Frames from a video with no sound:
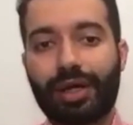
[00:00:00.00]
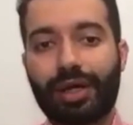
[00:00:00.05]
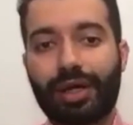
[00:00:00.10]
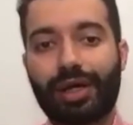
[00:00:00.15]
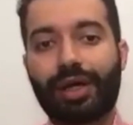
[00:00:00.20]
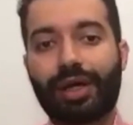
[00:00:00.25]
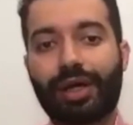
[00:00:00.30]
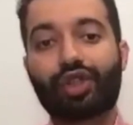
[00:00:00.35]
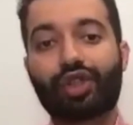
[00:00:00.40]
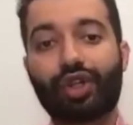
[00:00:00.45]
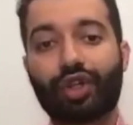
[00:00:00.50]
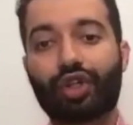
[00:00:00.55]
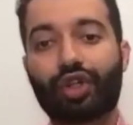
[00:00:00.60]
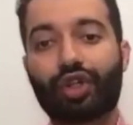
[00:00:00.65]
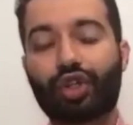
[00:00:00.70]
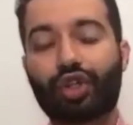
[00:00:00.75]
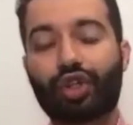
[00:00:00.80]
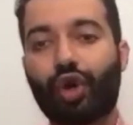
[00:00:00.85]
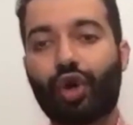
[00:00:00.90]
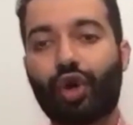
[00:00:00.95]
should it
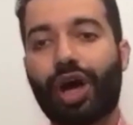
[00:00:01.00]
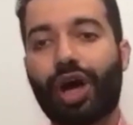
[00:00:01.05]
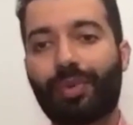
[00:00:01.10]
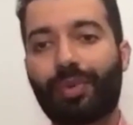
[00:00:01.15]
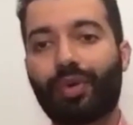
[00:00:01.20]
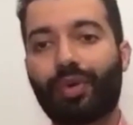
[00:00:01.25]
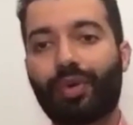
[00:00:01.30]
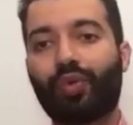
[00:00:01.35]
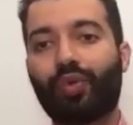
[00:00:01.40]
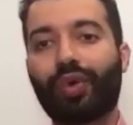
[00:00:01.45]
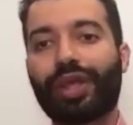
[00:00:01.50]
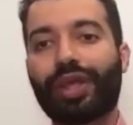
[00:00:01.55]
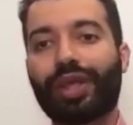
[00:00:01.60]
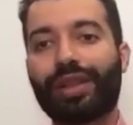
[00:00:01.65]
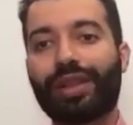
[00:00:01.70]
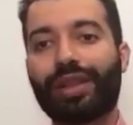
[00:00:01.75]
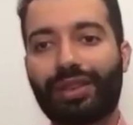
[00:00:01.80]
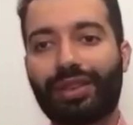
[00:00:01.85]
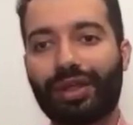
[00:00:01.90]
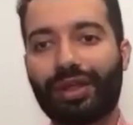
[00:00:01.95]
show up
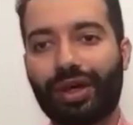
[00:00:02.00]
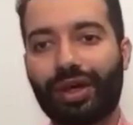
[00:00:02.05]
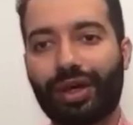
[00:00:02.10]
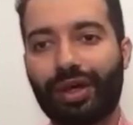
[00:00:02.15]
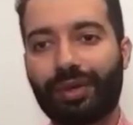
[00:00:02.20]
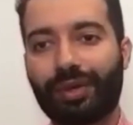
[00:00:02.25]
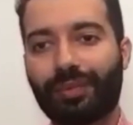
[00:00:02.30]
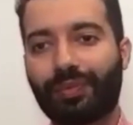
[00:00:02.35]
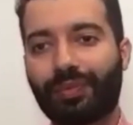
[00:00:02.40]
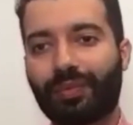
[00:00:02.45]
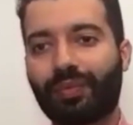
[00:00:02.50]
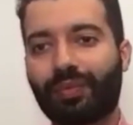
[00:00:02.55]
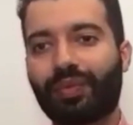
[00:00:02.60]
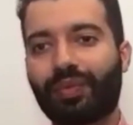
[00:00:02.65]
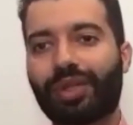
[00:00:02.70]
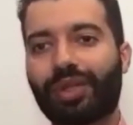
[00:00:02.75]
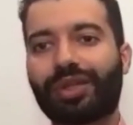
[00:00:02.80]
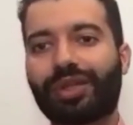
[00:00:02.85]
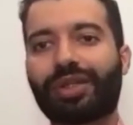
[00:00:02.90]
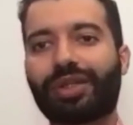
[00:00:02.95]
with the
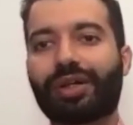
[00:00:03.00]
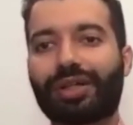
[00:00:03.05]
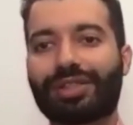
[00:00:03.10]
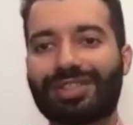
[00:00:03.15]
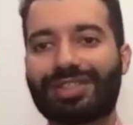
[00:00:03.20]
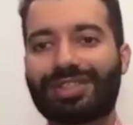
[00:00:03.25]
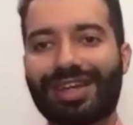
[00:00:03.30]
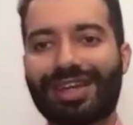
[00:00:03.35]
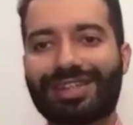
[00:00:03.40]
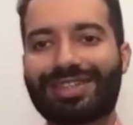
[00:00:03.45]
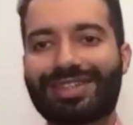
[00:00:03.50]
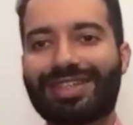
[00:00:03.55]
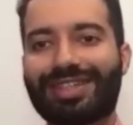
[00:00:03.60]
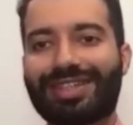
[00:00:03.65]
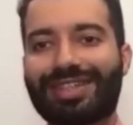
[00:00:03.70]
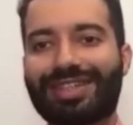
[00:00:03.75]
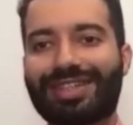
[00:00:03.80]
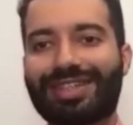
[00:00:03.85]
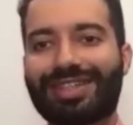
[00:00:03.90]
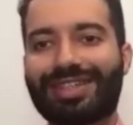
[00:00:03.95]
CAC
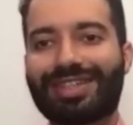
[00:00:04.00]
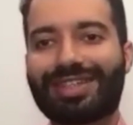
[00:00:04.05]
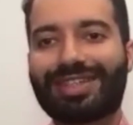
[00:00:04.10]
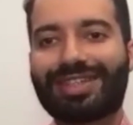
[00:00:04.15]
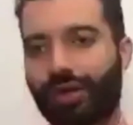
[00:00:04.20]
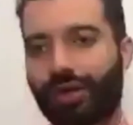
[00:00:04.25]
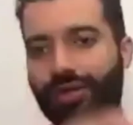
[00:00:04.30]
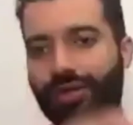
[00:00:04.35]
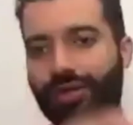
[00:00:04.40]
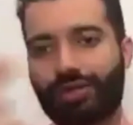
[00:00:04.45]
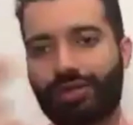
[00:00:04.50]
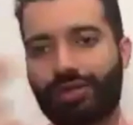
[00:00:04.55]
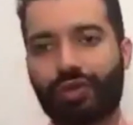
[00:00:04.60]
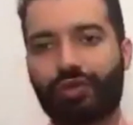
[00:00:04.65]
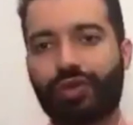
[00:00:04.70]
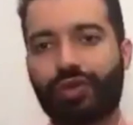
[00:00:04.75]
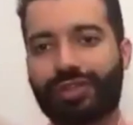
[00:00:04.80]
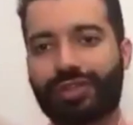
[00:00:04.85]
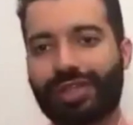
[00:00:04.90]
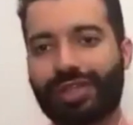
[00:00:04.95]
output? So
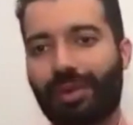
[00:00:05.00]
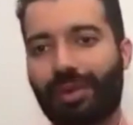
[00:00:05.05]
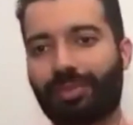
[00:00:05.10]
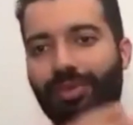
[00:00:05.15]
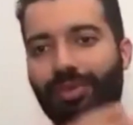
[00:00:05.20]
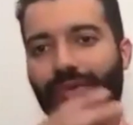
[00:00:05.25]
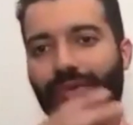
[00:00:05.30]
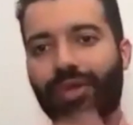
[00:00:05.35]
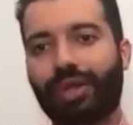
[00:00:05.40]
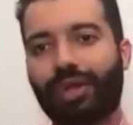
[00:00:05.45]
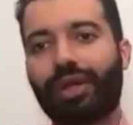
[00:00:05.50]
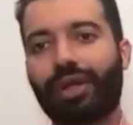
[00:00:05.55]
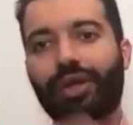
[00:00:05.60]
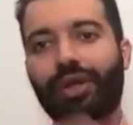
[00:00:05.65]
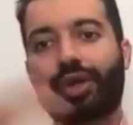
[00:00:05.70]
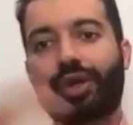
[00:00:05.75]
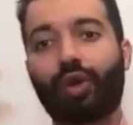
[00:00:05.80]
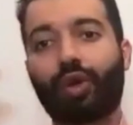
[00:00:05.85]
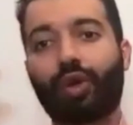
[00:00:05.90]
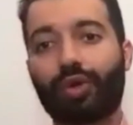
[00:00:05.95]
for example,
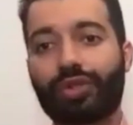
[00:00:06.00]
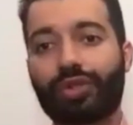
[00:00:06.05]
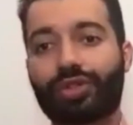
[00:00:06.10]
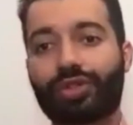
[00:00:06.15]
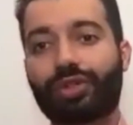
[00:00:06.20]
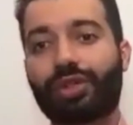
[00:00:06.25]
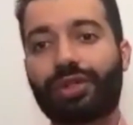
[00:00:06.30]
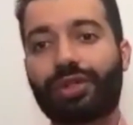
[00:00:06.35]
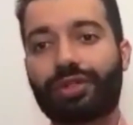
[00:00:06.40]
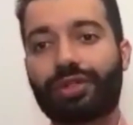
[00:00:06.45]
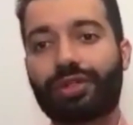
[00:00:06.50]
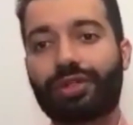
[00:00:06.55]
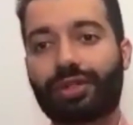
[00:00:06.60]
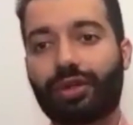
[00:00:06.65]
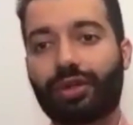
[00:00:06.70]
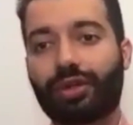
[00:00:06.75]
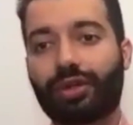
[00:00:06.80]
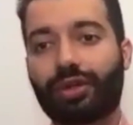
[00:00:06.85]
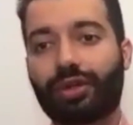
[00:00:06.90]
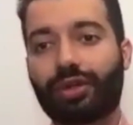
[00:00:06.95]
codes
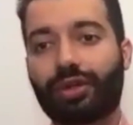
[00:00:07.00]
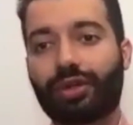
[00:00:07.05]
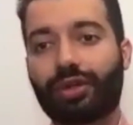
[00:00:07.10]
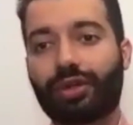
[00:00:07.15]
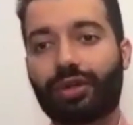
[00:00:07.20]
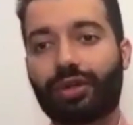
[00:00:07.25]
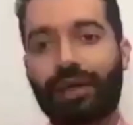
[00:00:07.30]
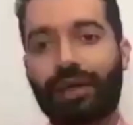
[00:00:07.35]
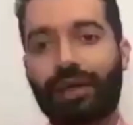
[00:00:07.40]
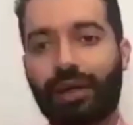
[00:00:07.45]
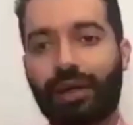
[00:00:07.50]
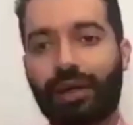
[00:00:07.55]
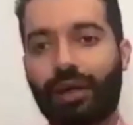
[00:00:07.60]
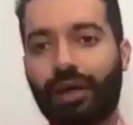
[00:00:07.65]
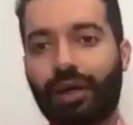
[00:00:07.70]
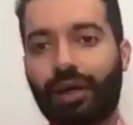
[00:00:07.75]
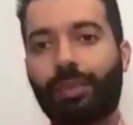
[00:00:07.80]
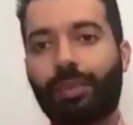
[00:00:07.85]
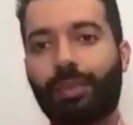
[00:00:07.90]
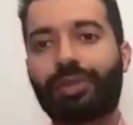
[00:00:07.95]
already
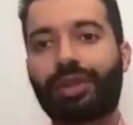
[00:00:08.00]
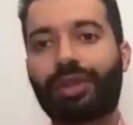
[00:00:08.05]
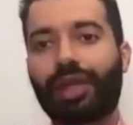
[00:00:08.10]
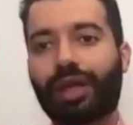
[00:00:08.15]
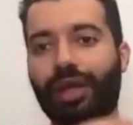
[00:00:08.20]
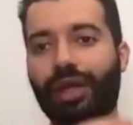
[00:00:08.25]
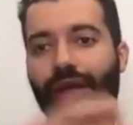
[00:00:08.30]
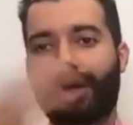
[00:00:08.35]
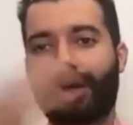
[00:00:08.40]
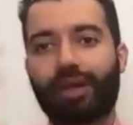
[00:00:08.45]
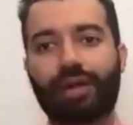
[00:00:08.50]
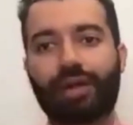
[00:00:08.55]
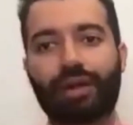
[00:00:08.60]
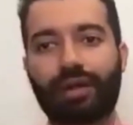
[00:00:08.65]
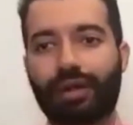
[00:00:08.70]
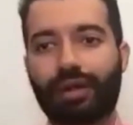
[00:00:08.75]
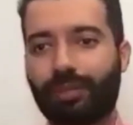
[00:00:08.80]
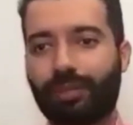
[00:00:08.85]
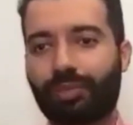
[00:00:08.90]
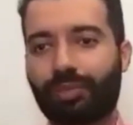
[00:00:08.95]
up there,
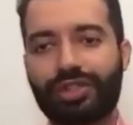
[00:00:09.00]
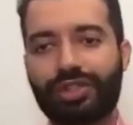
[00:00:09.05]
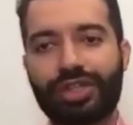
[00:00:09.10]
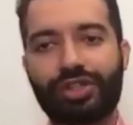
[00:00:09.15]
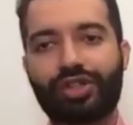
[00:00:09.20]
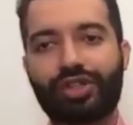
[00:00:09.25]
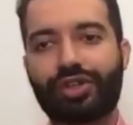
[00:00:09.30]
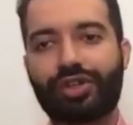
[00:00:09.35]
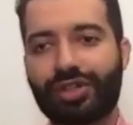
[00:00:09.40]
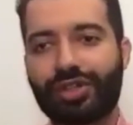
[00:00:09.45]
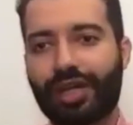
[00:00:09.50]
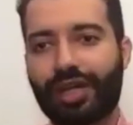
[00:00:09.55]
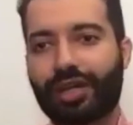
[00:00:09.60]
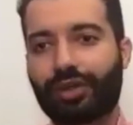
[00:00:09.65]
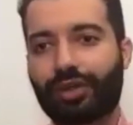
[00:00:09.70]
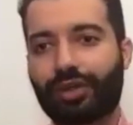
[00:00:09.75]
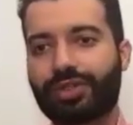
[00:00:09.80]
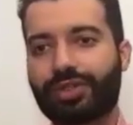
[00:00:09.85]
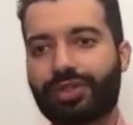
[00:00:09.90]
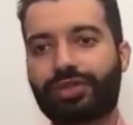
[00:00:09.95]
procedures and
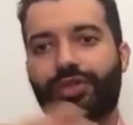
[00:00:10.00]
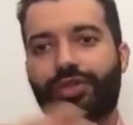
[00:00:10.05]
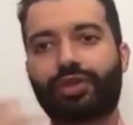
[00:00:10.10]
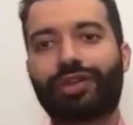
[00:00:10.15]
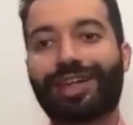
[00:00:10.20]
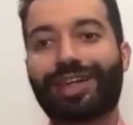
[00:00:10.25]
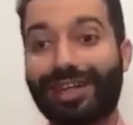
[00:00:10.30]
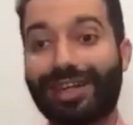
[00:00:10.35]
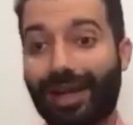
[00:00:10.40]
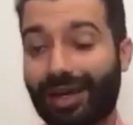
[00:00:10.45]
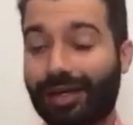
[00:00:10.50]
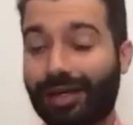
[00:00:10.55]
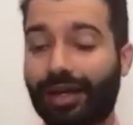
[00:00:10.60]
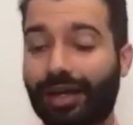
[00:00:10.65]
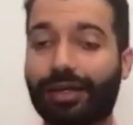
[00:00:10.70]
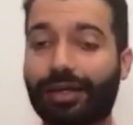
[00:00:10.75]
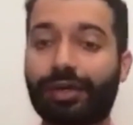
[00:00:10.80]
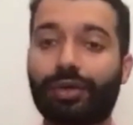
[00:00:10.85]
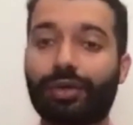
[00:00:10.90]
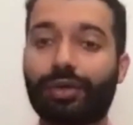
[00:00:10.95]
diagnoses already
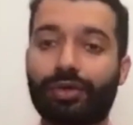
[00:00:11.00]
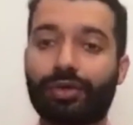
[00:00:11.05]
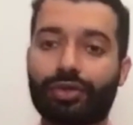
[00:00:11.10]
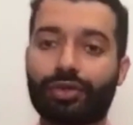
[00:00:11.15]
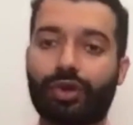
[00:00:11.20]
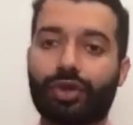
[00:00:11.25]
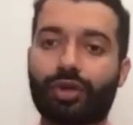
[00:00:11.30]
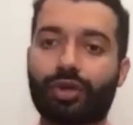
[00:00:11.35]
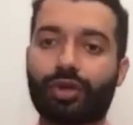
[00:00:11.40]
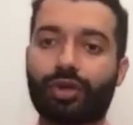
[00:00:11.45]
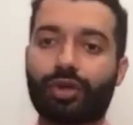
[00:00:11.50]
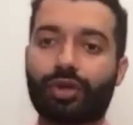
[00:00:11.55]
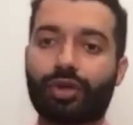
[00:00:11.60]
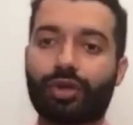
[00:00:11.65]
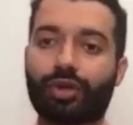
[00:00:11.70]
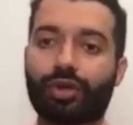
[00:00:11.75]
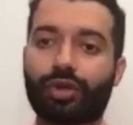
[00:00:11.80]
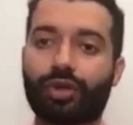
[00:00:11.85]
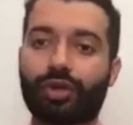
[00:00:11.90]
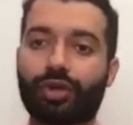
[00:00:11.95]
highlighted on those
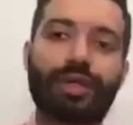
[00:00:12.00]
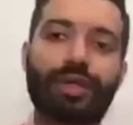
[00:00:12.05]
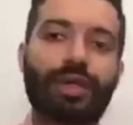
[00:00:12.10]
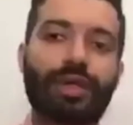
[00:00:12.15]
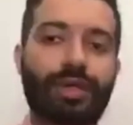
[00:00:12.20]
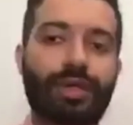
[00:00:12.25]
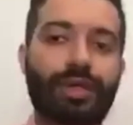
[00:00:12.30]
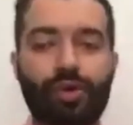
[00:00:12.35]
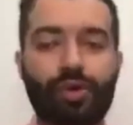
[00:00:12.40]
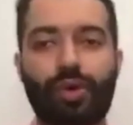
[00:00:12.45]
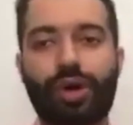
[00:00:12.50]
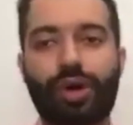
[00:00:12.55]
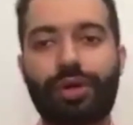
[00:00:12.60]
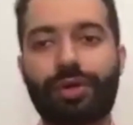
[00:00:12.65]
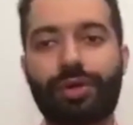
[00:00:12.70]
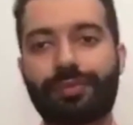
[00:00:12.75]
documents, and so on.